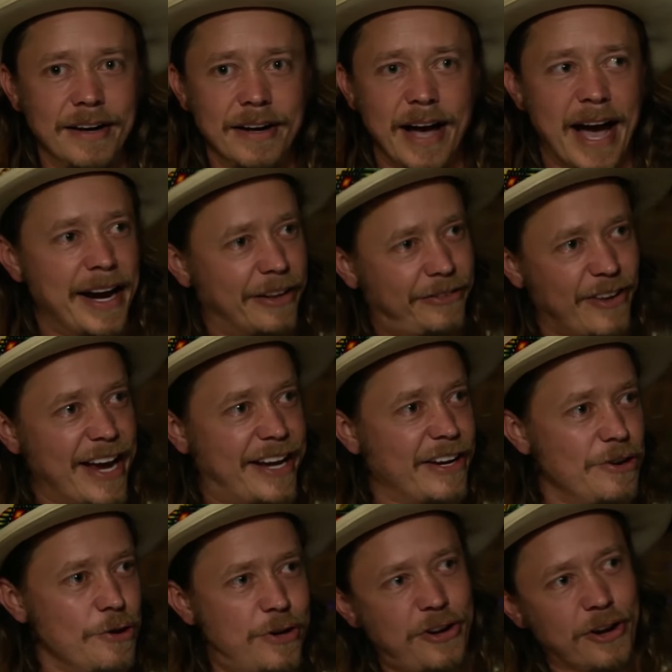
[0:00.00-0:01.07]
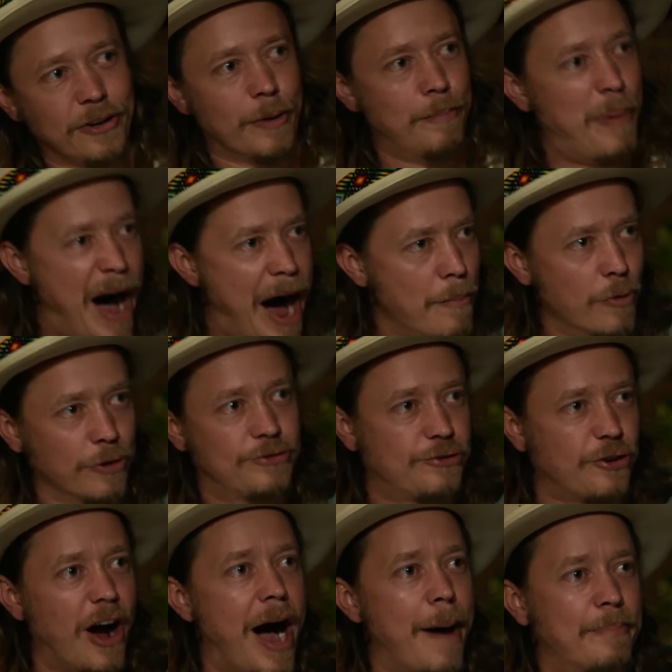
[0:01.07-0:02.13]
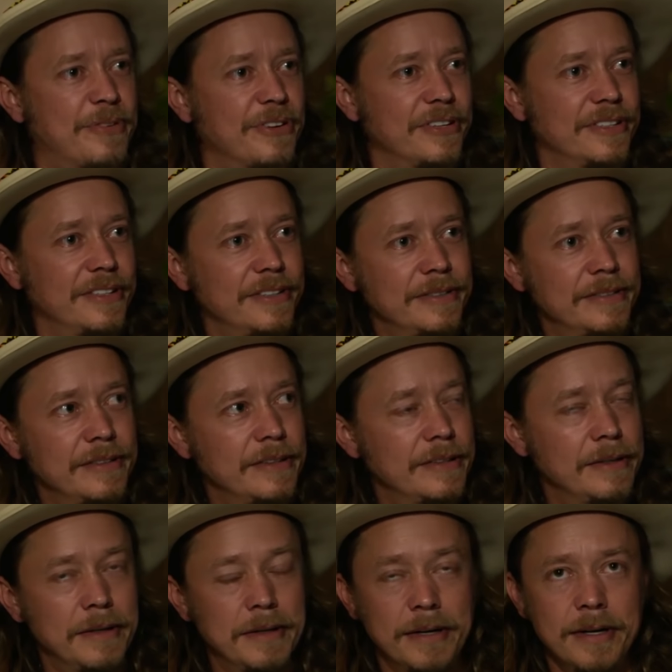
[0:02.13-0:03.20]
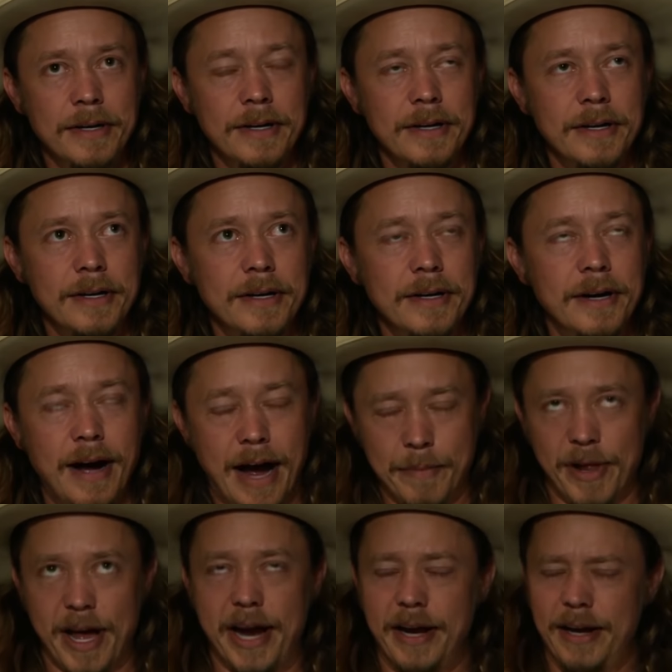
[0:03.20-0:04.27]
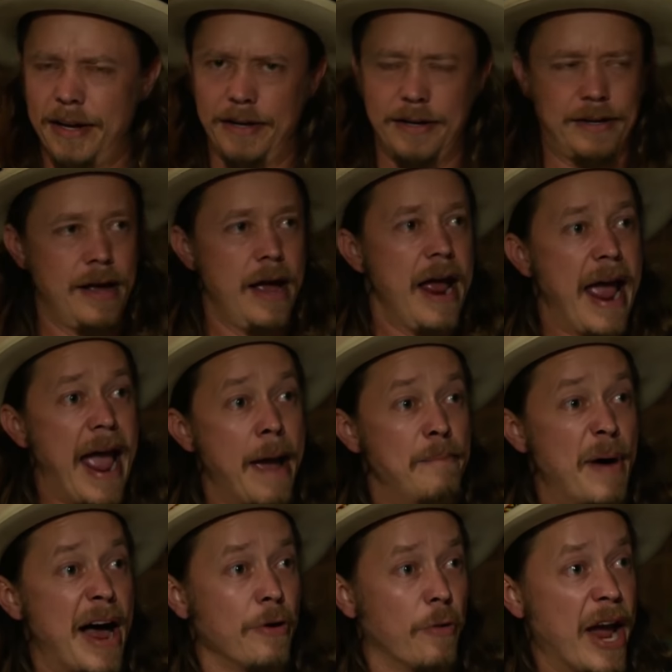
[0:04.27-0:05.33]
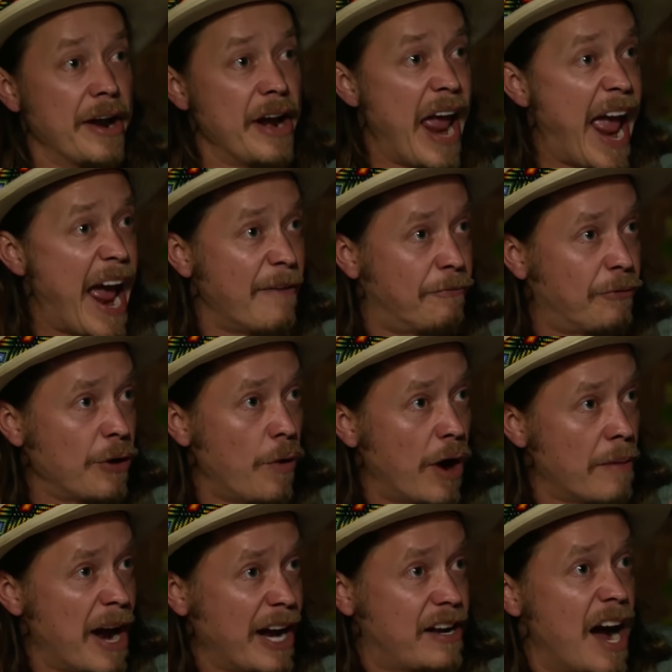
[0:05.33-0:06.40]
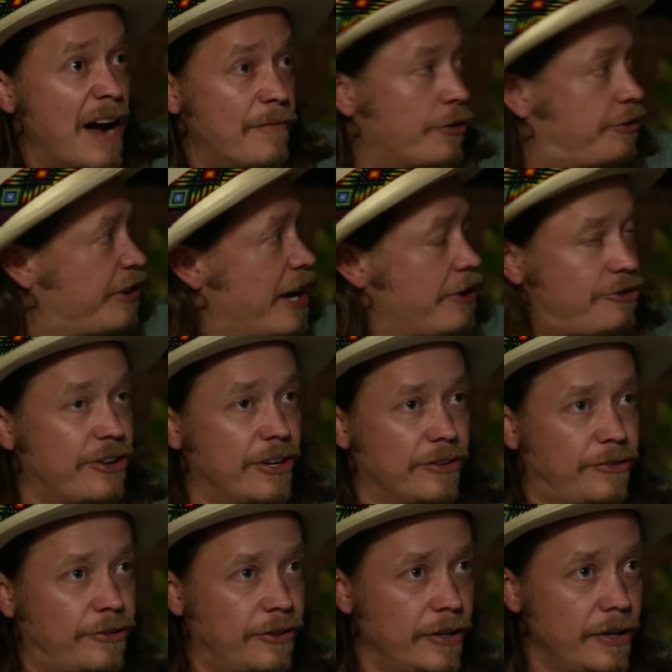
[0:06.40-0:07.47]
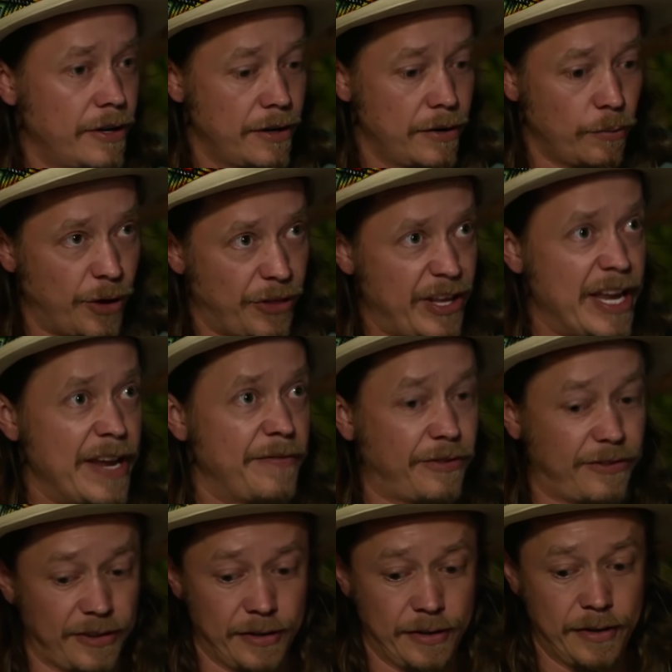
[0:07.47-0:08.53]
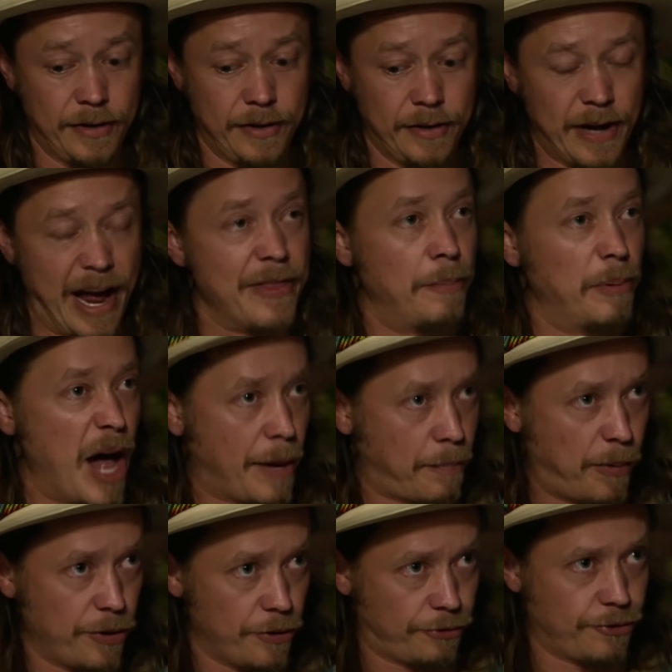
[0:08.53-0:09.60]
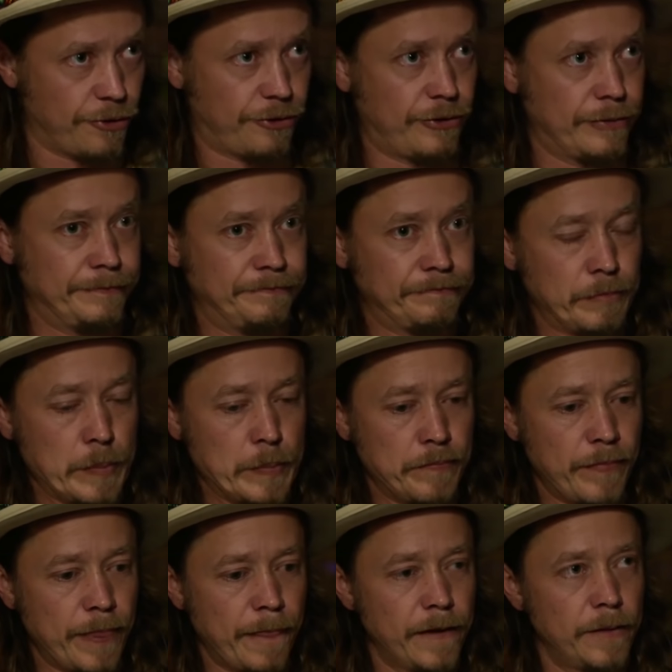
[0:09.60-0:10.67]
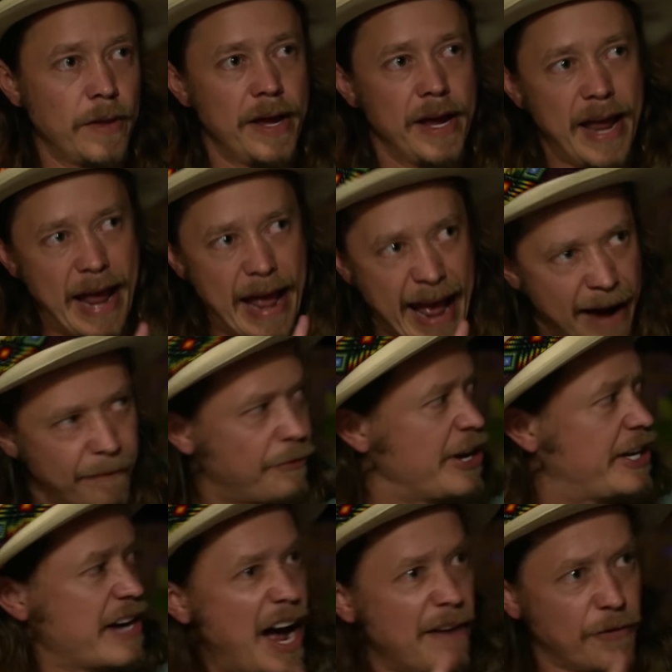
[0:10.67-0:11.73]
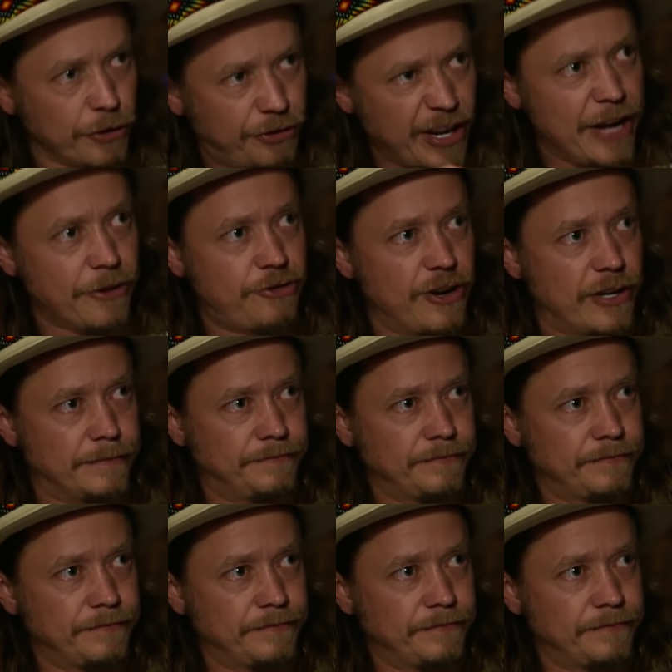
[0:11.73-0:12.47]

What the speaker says: and it's like a nuclear bomb was dropped. I'm like, and by the way, in every one of my conversations with Yves and the block producers, every conversation,